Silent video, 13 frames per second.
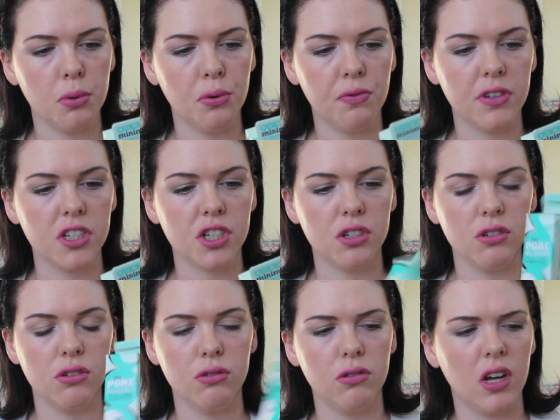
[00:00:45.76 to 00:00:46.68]

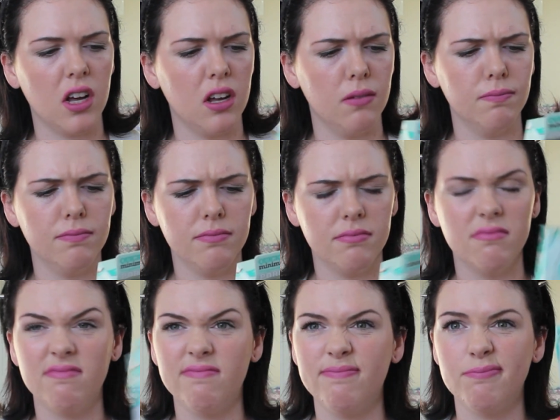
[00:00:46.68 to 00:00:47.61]
Professional
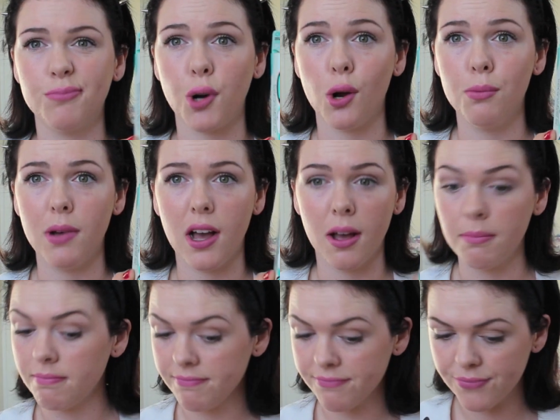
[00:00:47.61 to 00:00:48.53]
Pro
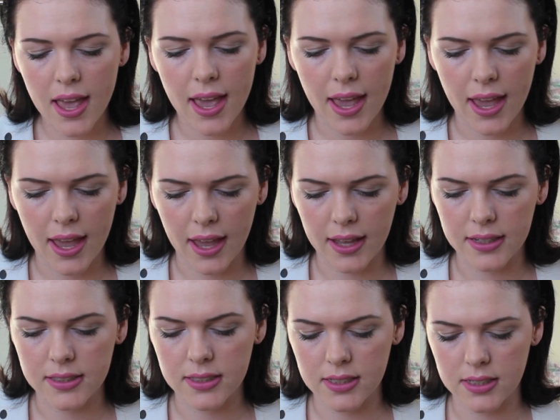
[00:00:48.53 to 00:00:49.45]
Balm,
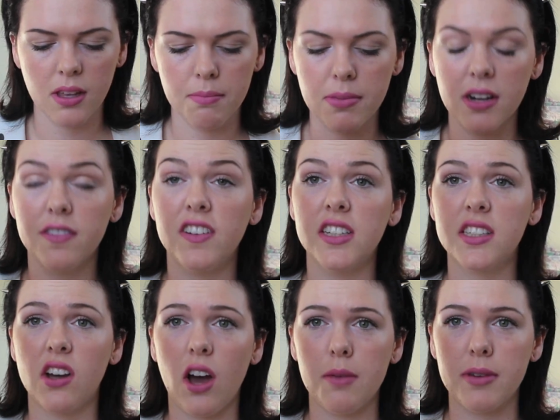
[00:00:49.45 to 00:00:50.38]
and
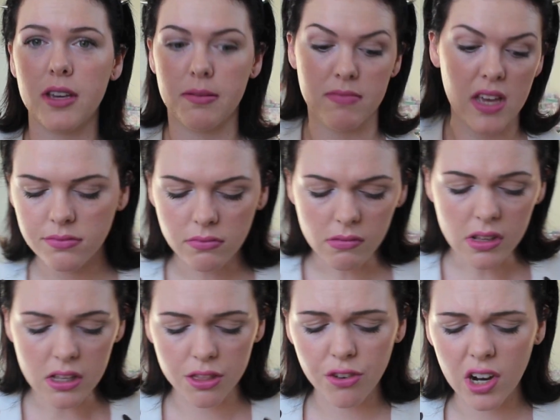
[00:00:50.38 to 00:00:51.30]
Benefit's High Beam.
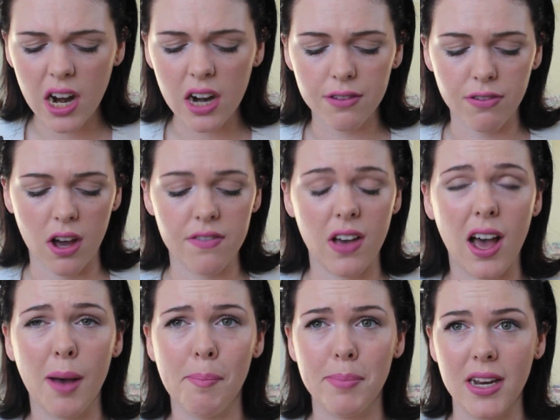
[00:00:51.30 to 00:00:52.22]
3 out of 5
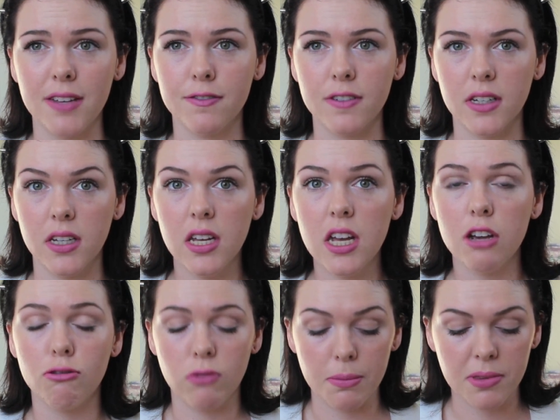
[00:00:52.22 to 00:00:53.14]
are Benefit
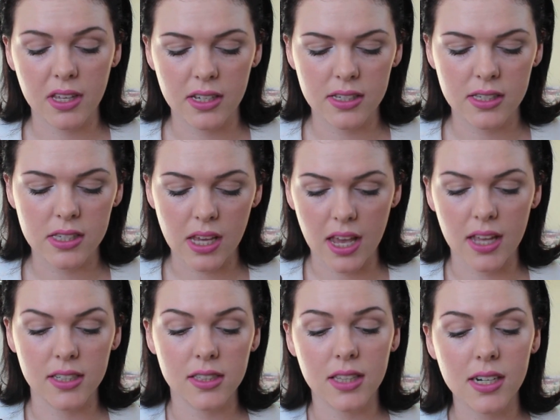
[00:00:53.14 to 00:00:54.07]
replicas,
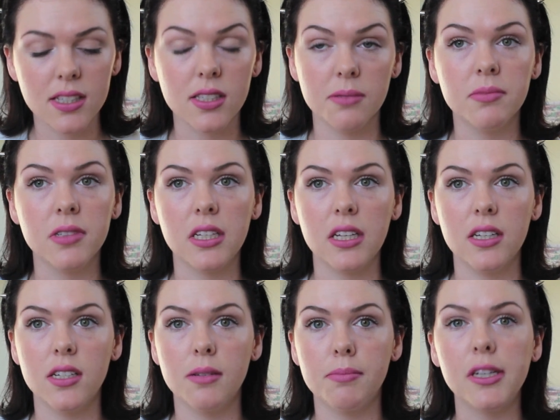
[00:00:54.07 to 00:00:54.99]
and that is
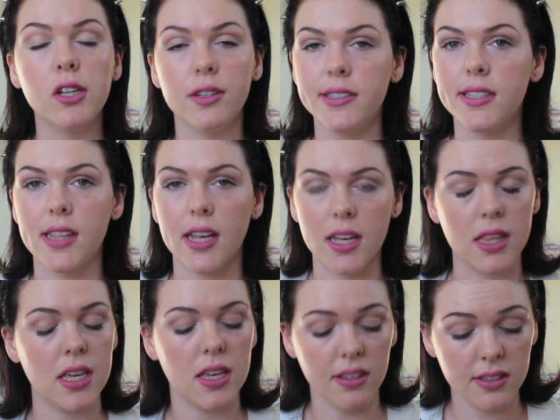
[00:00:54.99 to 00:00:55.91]
simply because they are
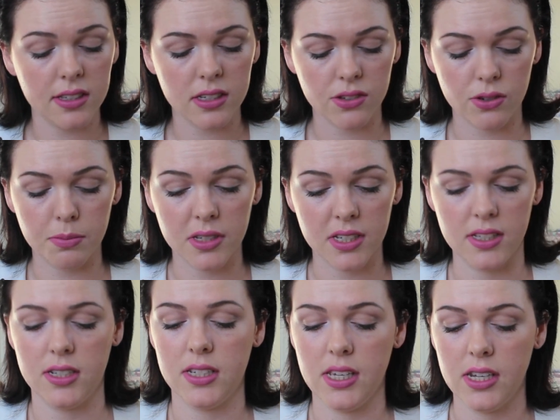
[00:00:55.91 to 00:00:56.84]
the easiest
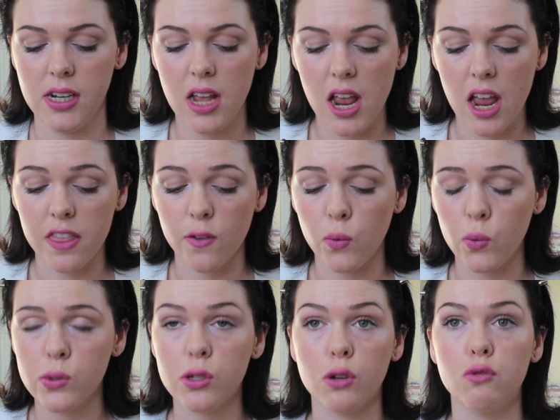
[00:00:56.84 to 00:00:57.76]
replicas to get, and they're
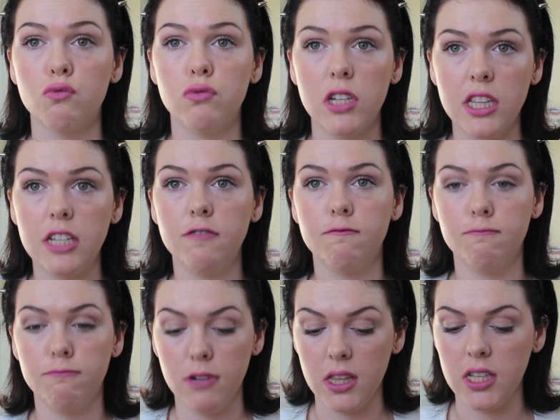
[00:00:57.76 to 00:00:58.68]
also
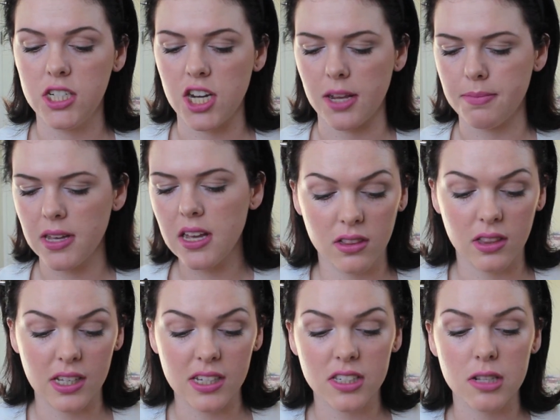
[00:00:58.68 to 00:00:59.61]
really cheap.
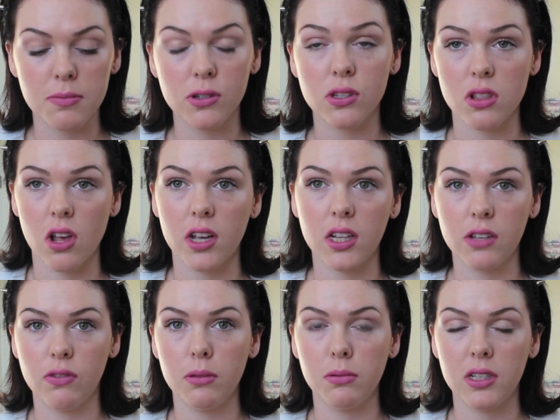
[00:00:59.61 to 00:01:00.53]
These are the most
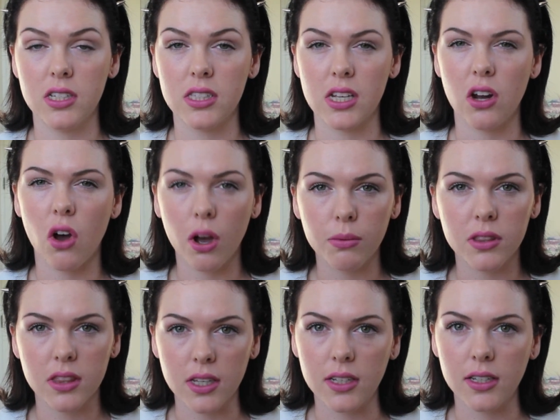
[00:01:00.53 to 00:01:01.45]
likely replicas that I
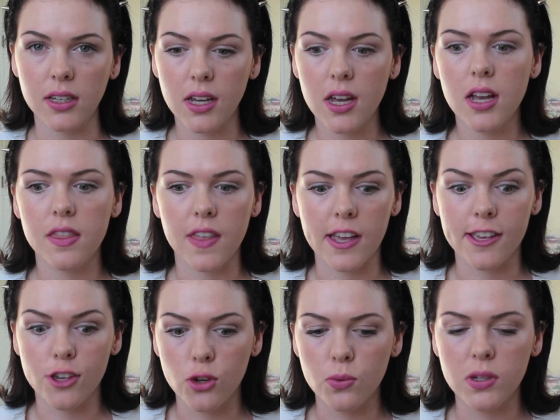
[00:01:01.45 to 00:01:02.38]
would think
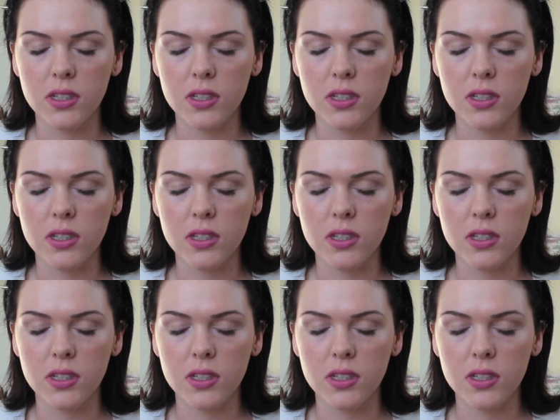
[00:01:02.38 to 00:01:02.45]
that you